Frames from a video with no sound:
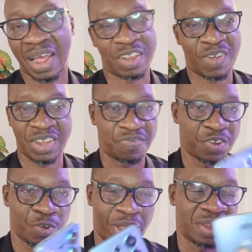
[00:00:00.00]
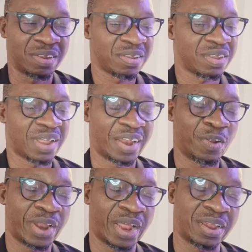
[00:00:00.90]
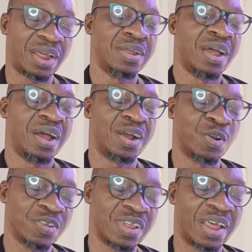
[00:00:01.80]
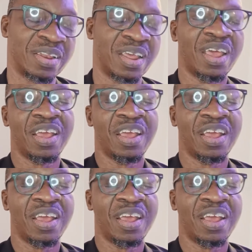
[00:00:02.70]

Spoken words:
as far as visuals and all that are concerned.